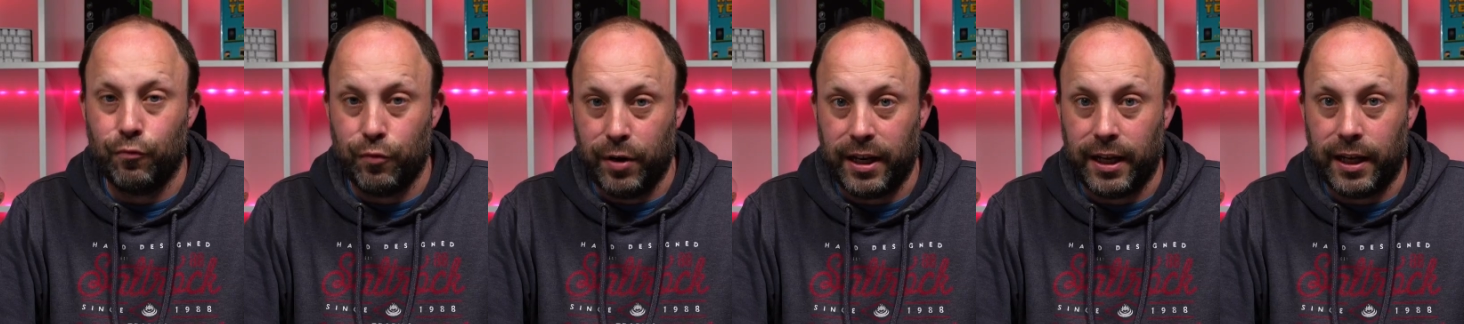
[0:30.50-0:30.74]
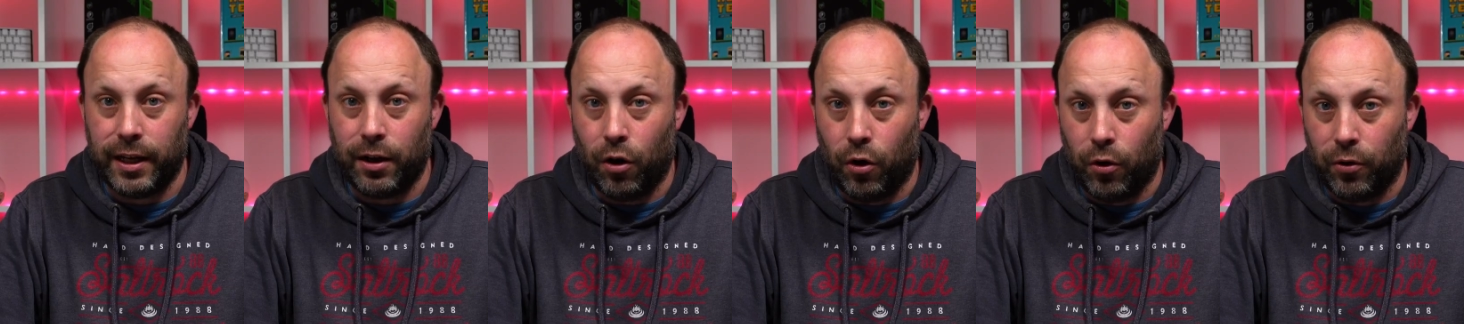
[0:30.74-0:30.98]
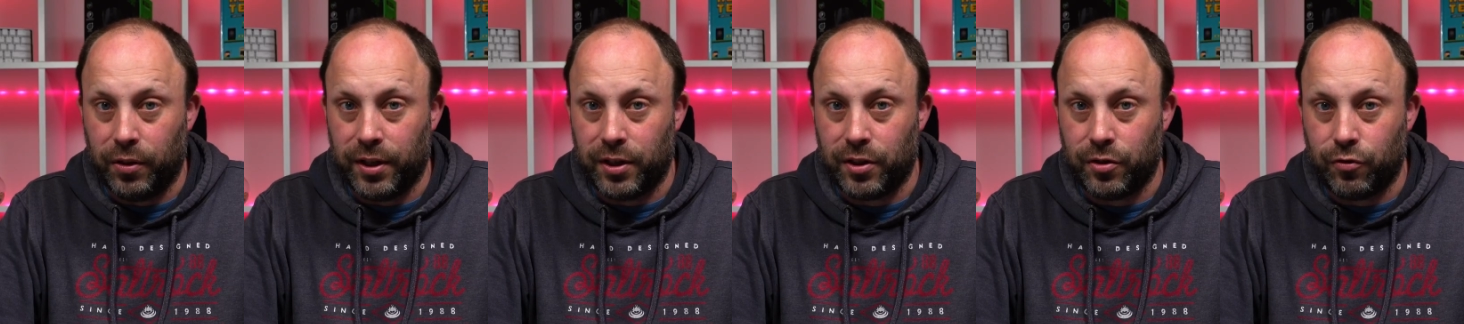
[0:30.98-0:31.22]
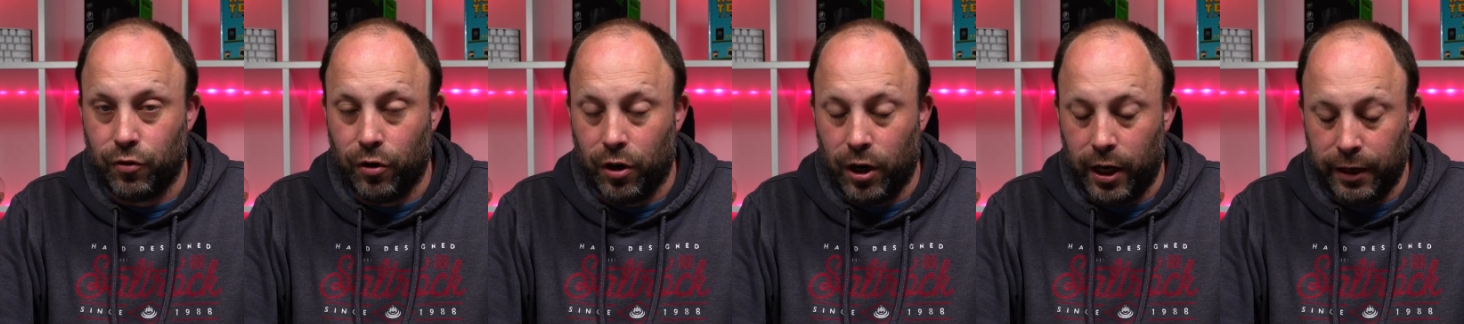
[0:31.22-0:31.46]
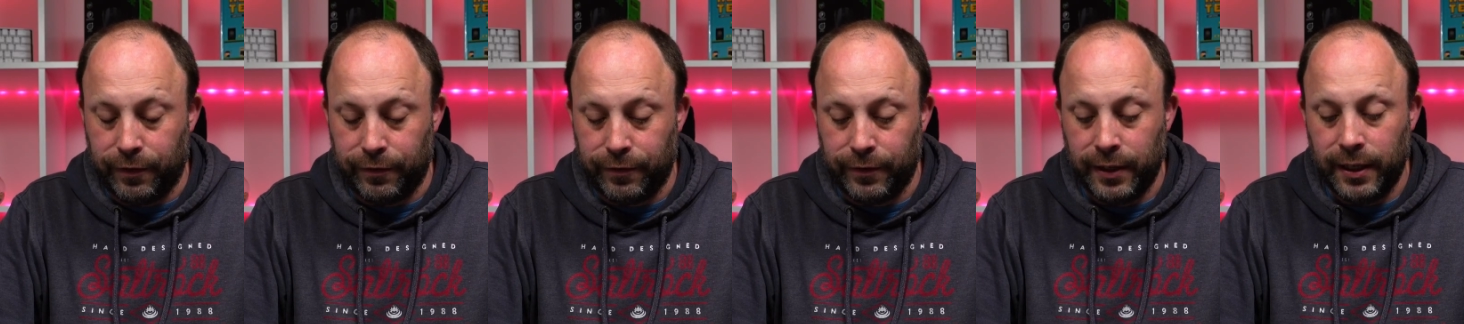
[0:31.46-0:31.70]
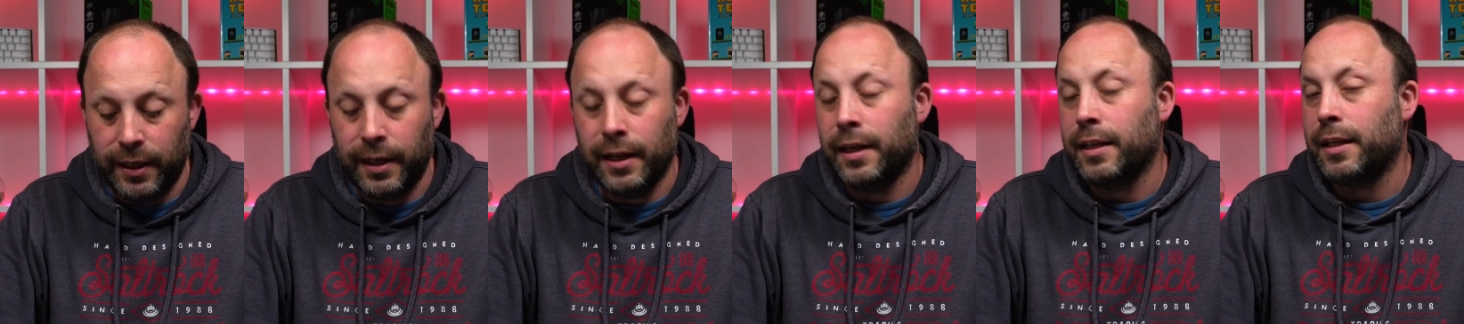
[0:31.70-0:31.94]
ready on this drive.
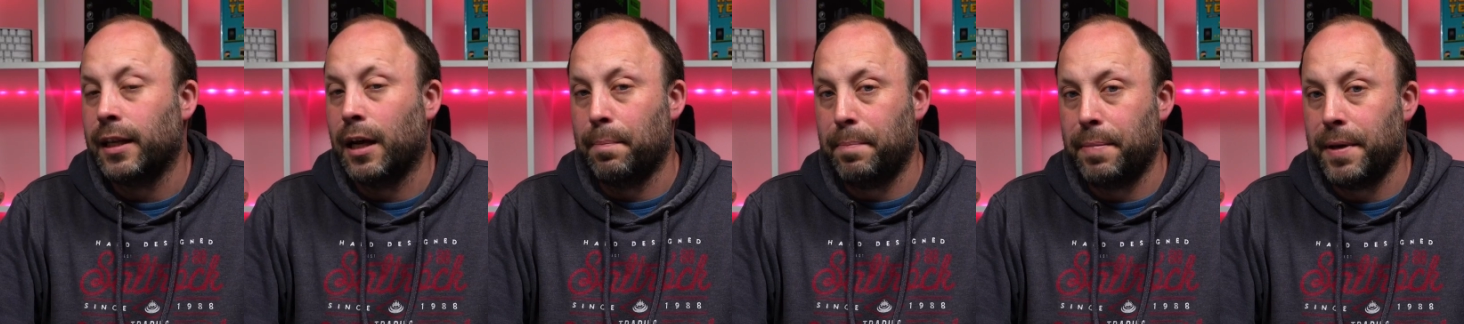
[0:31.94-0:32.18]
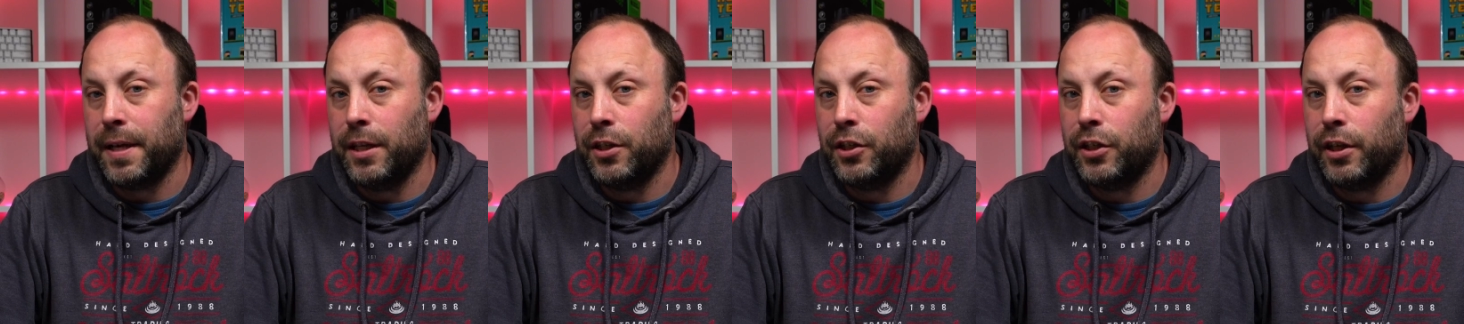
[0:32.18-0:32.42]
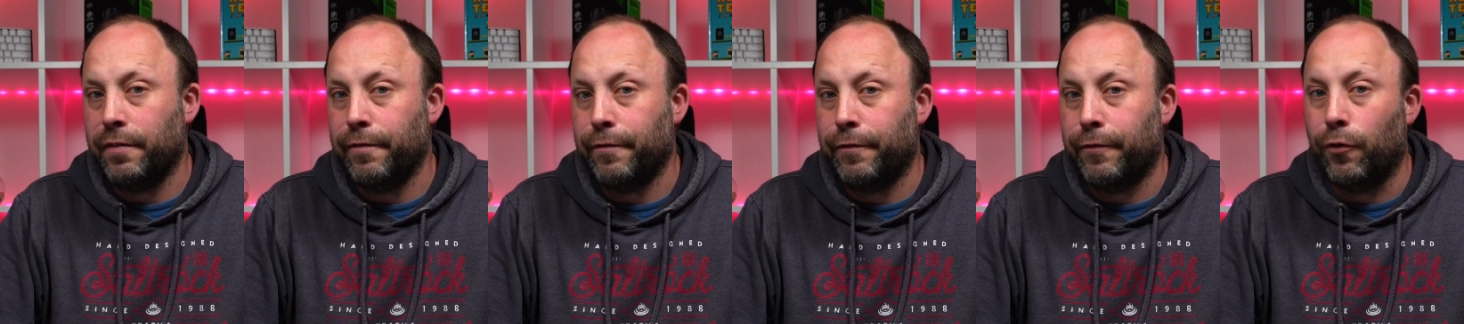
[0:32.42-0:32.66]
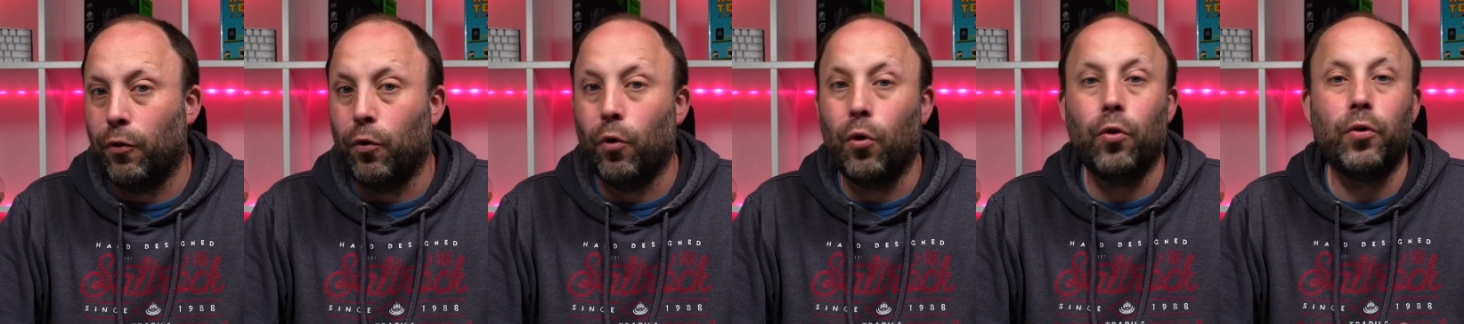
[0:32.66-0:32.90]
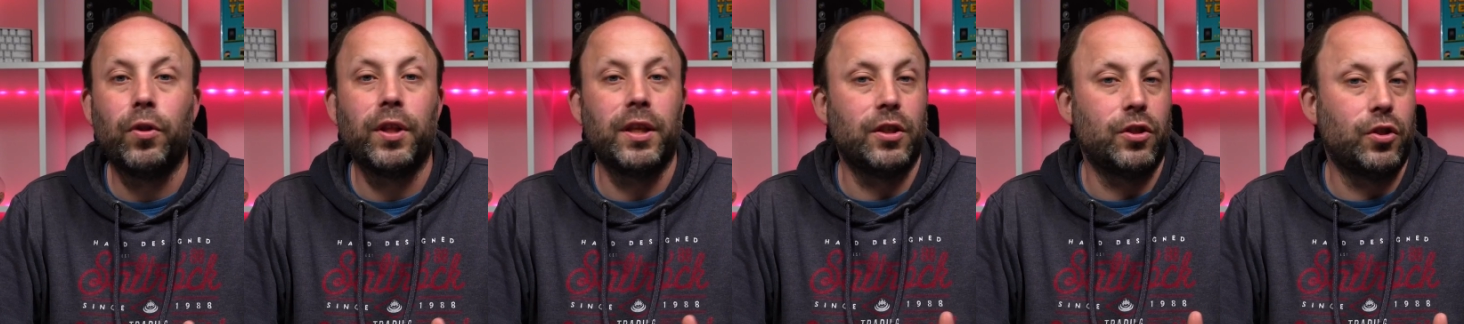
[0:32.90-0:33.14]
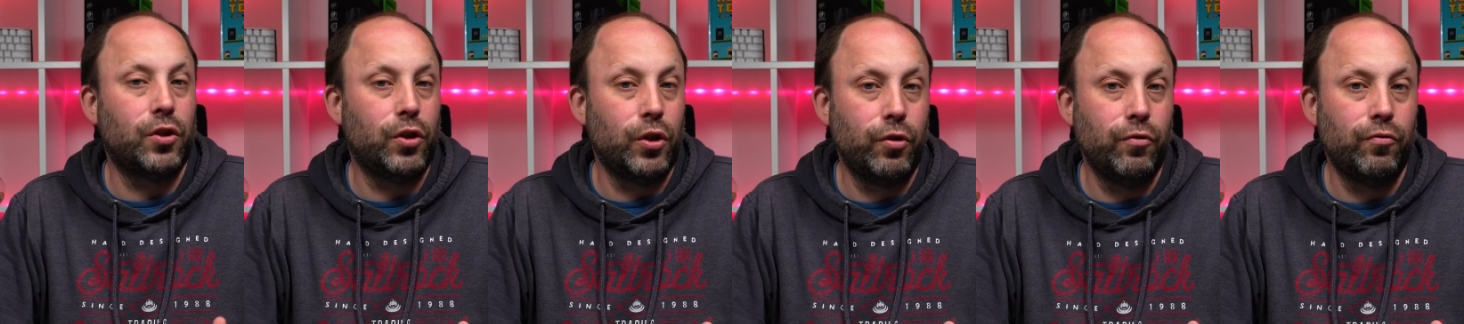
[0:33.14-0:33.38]
Now, being Gen 4, these
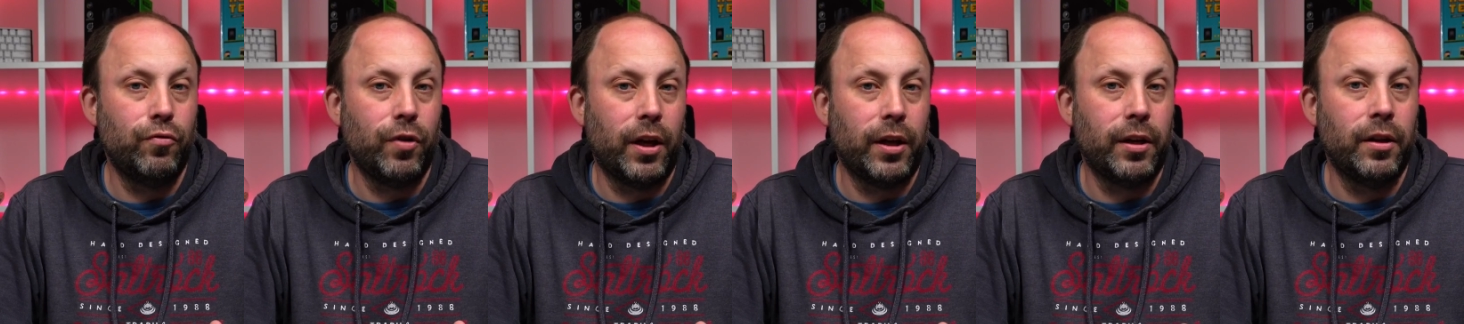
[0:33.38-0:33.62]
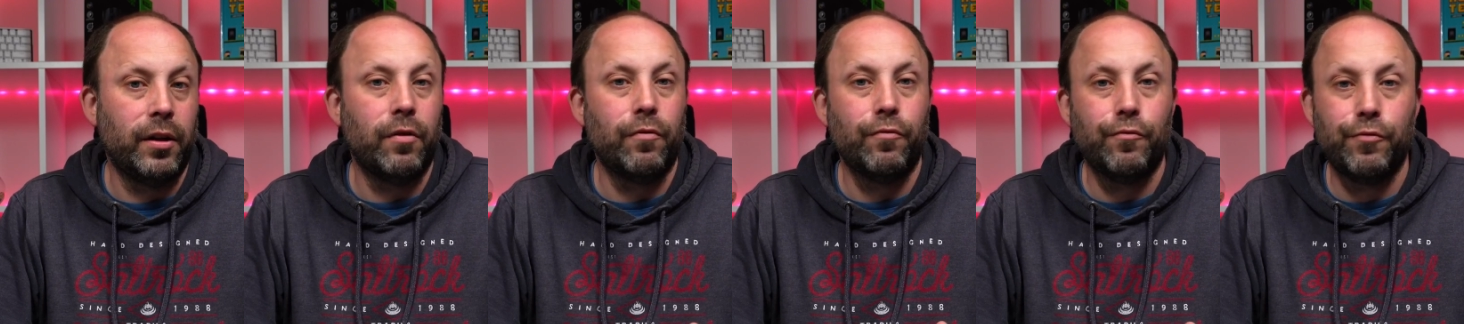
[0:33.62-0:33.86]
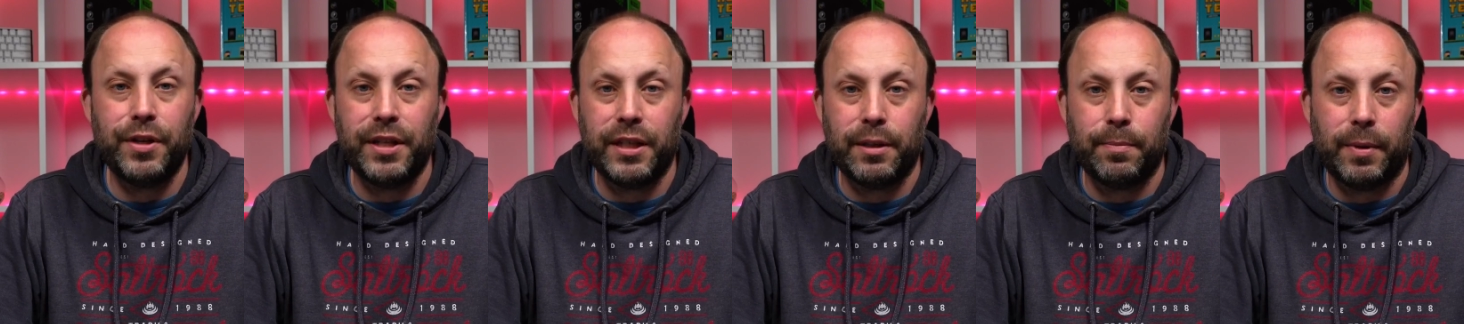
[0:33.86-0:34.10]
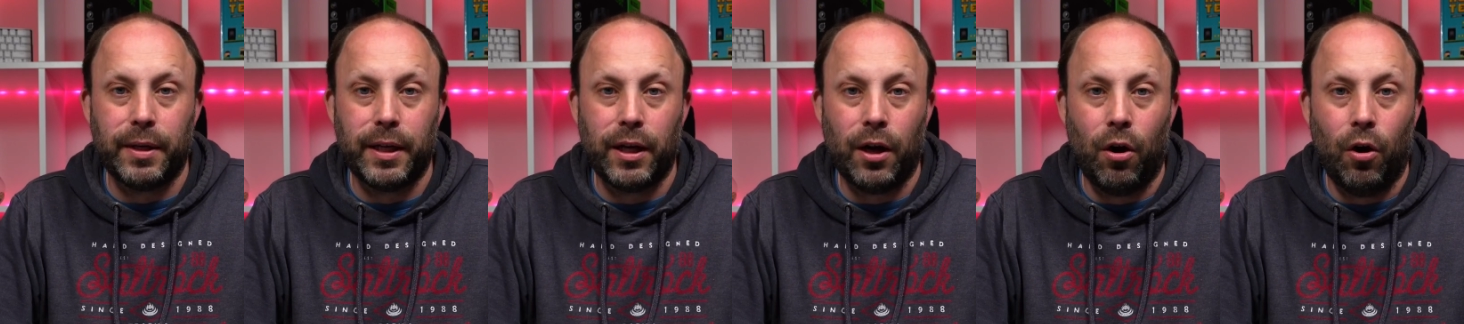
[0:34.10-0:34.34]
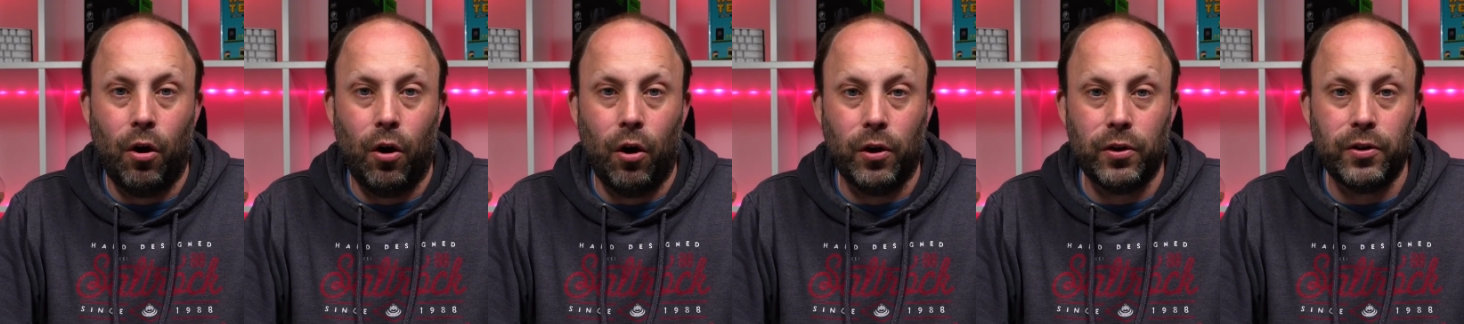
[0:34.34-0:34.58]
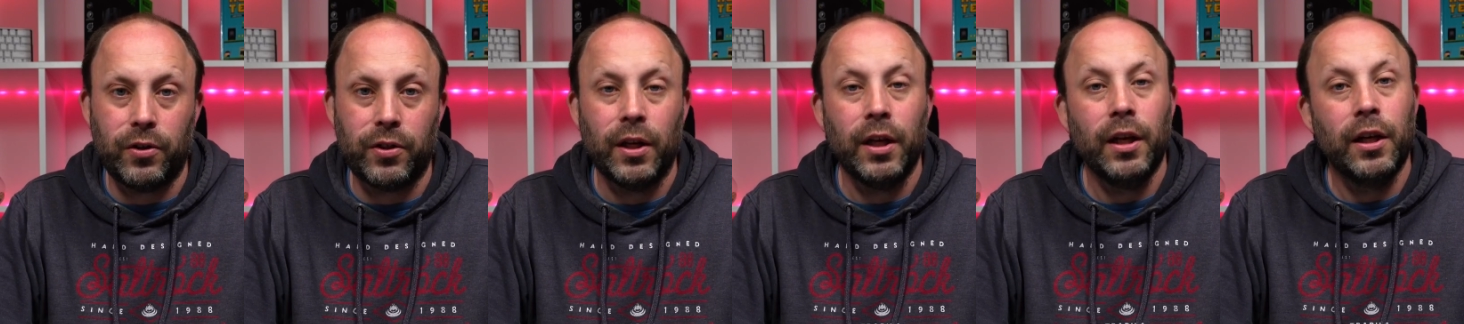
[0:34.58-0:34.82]
do run reasonably
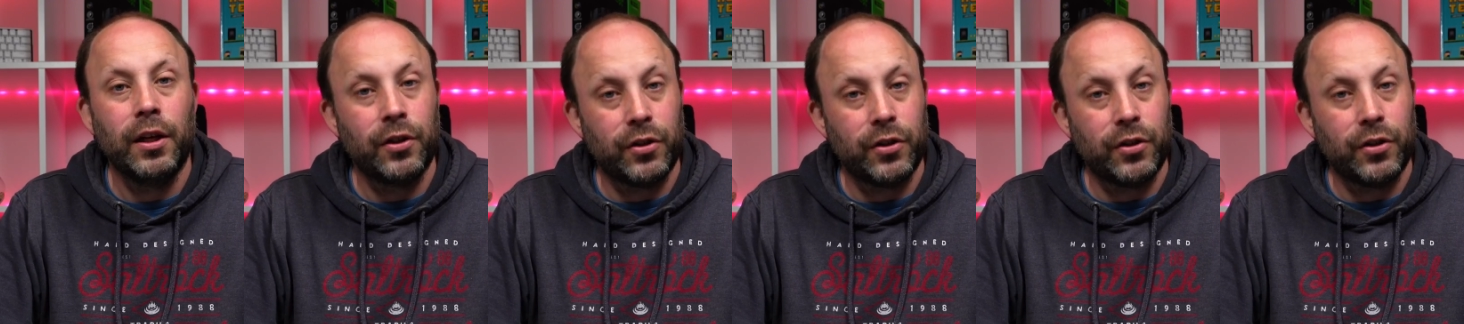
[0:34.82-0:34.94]
hot,